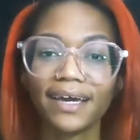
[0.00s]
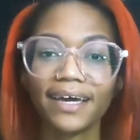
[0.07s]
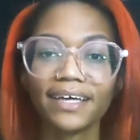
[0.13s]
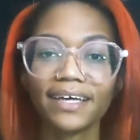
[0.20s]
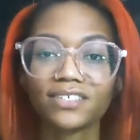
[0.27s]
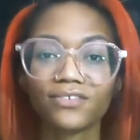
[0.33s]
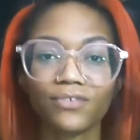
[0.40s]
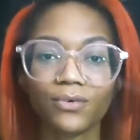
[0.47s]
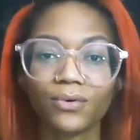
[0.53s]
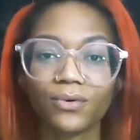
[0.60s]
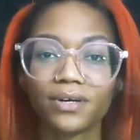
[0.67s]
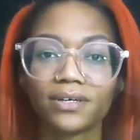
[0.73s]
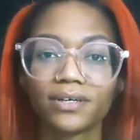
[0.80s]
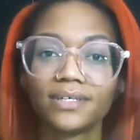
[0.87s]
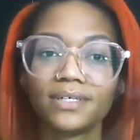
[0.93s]
asks
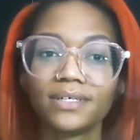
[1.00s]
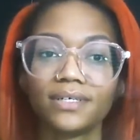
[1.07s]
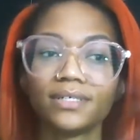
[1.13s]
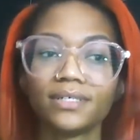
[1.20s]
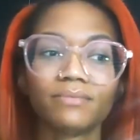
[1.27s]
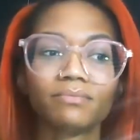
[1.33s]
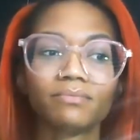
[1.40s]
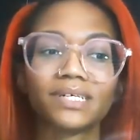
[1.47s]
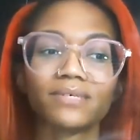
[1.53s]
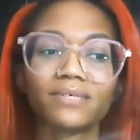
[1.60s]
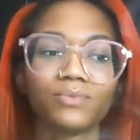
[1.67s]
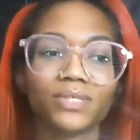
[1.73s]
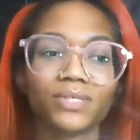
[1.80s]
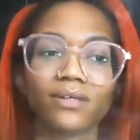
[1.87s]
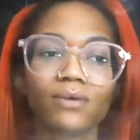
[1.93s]
for, but
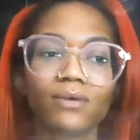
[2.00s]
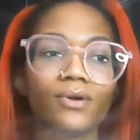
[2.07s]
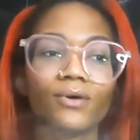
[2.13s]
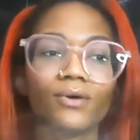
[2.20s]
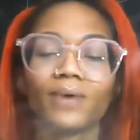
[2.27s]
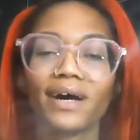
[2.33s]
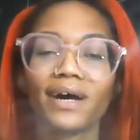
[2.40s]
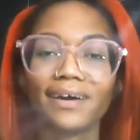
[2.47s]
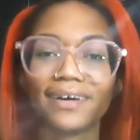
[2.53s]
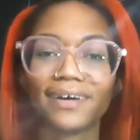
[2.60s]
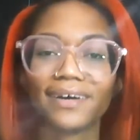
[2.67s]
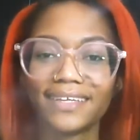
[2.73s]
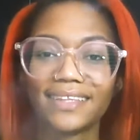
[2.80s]
we don't know why.